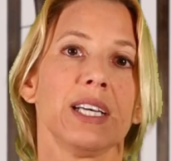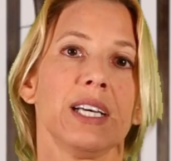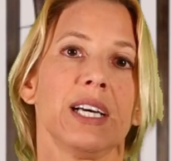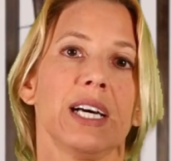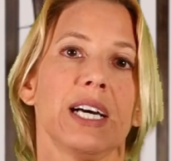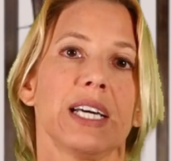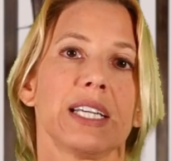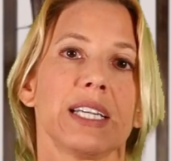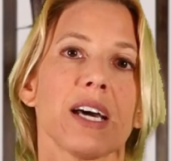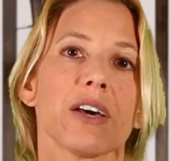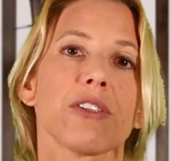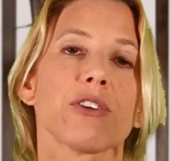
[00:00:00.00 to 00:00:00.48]

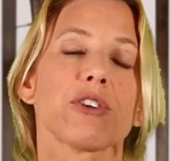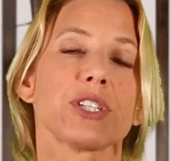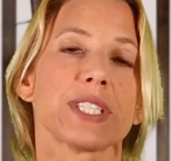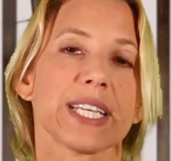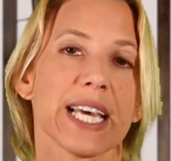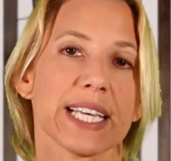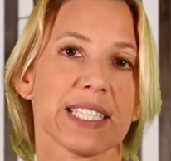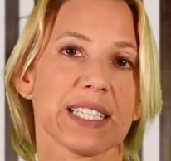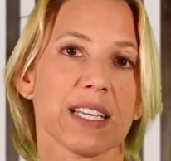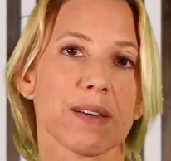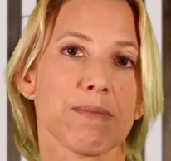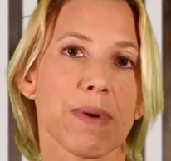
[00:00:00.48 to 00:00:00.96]
Another
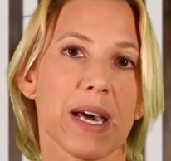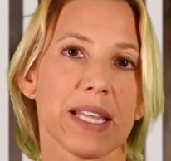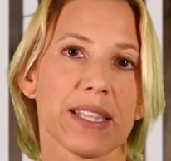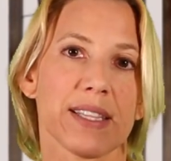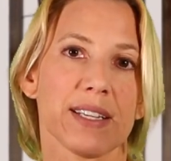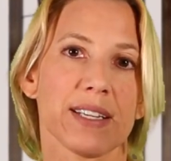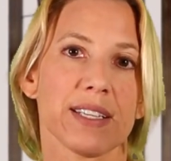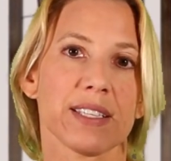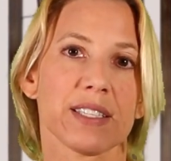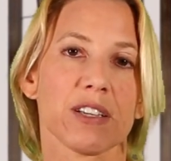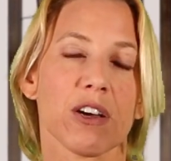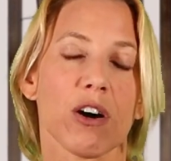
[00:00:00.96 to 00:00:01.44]
testing
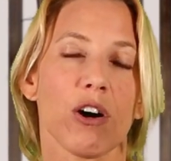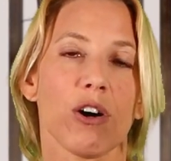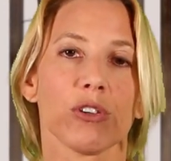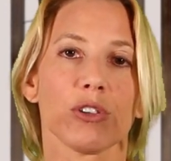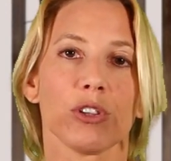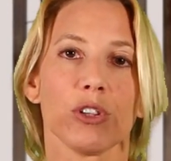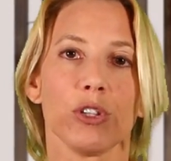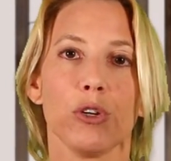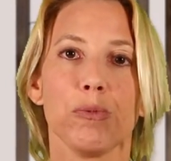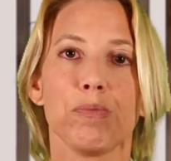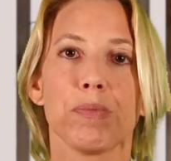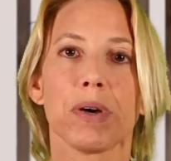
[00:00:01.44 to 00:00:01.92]
method is called
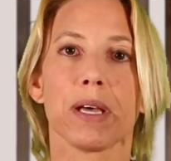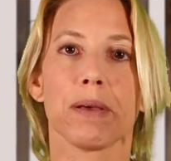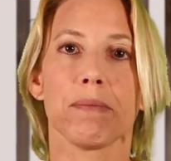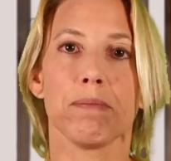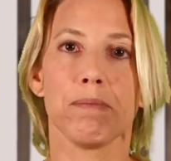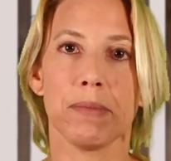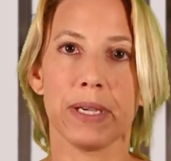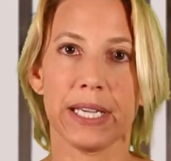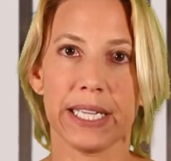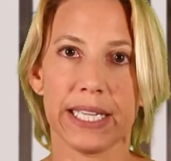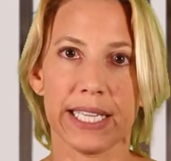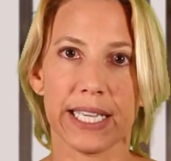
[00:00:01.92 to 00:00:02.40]

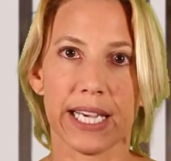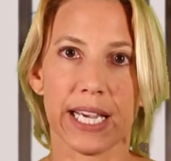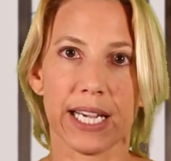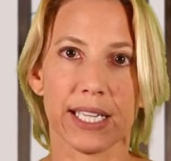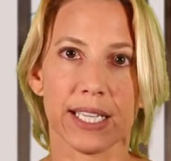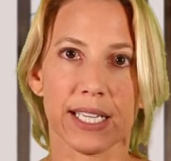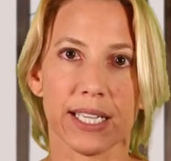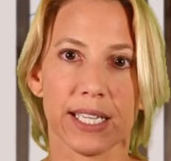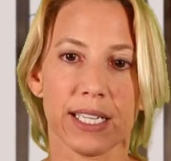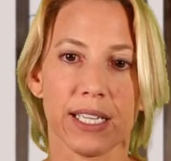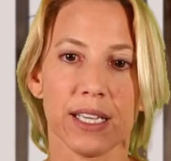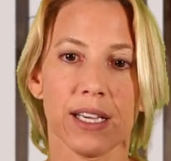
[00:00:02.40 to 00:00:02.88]

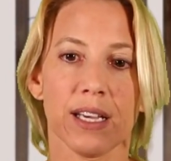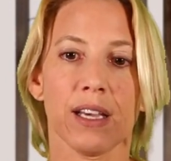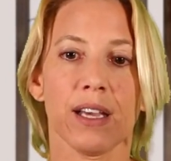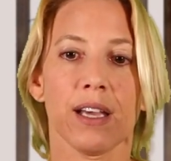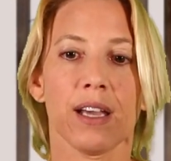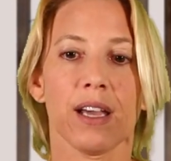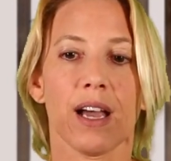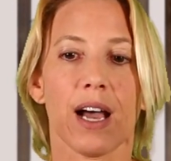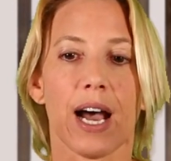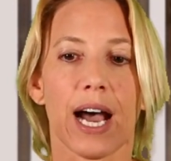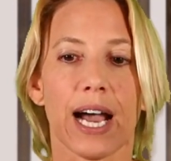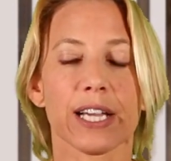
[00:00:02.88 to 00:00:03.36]
loop-mediated
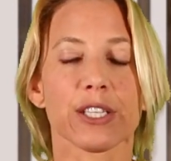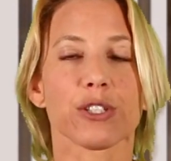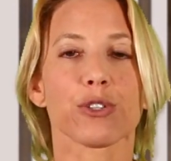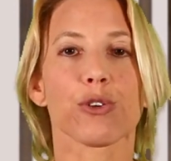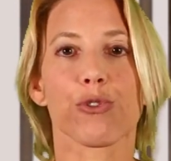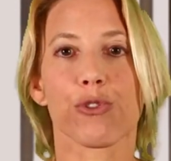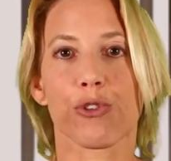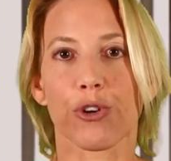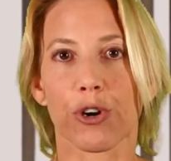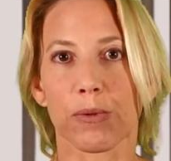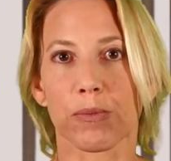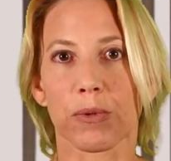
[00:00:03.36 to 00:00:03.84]

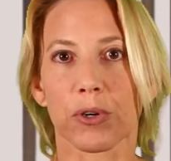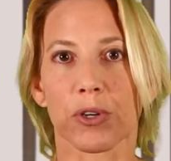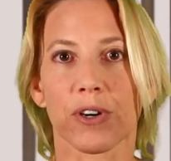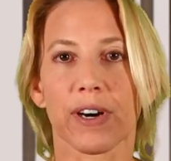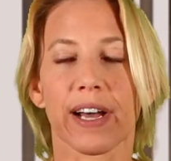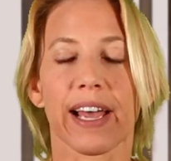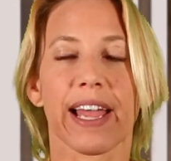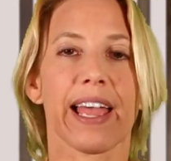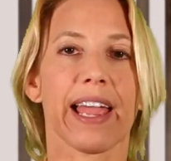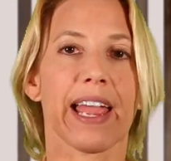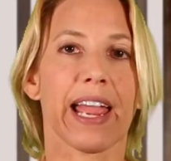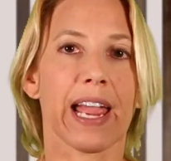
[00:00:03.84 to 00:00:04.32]

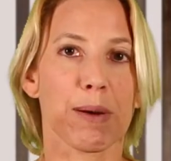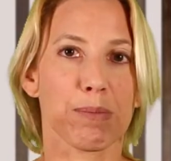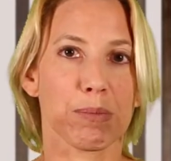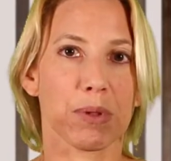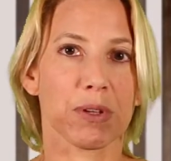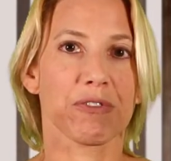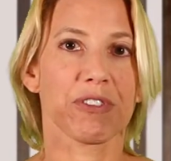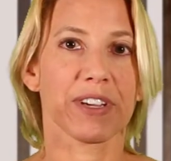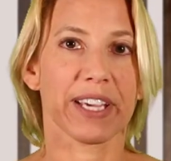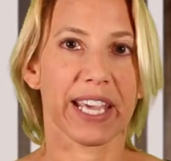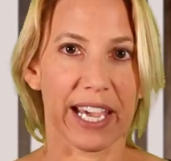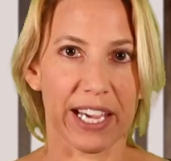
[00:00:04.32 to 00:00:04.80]
isothermal
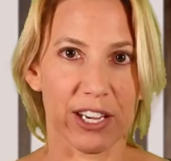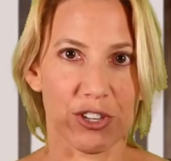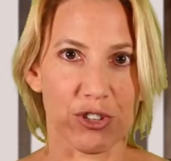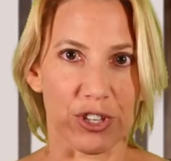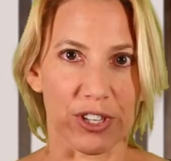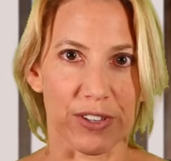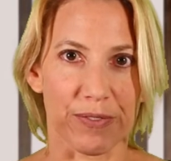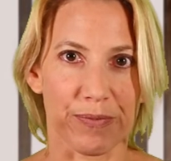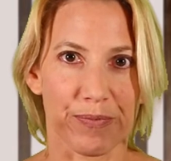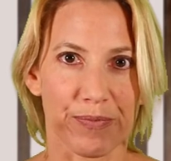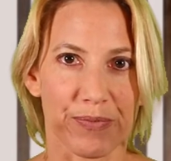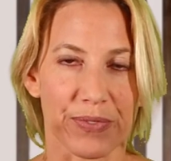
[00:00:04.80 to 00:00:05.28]

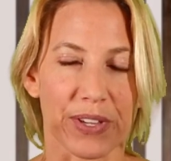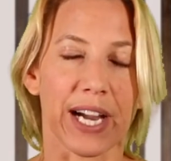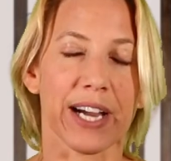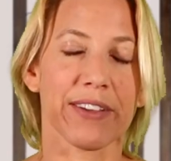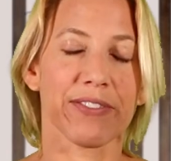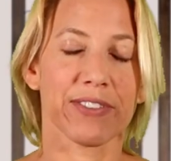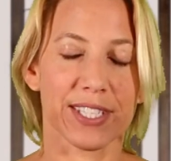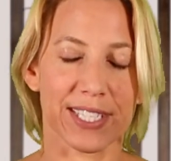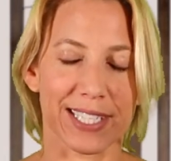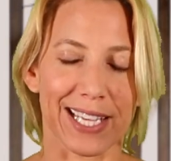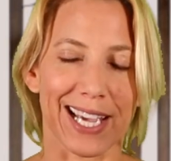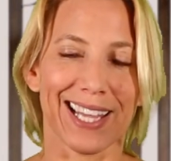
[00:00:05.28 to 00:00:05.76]
amplification. I have
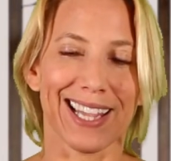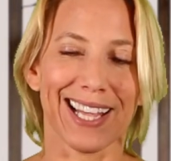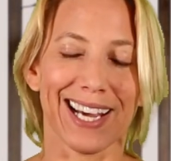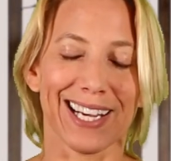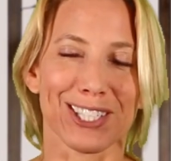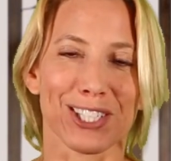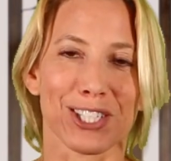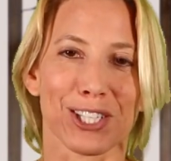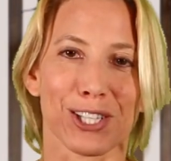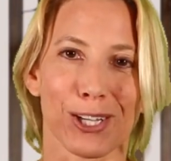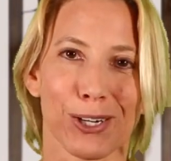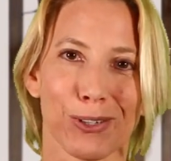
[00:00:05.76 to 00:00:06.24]
to say
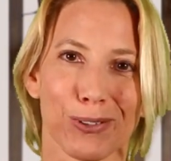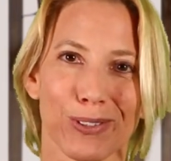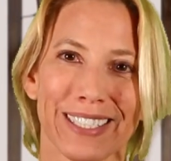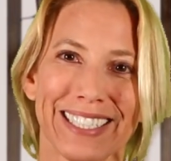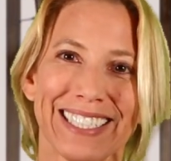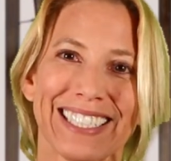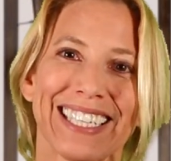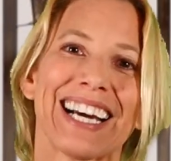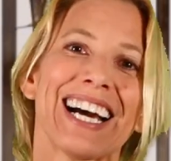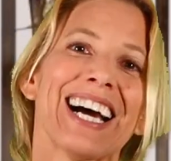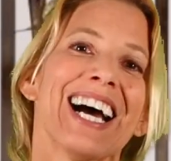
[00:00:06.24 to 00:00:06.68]
that slowly.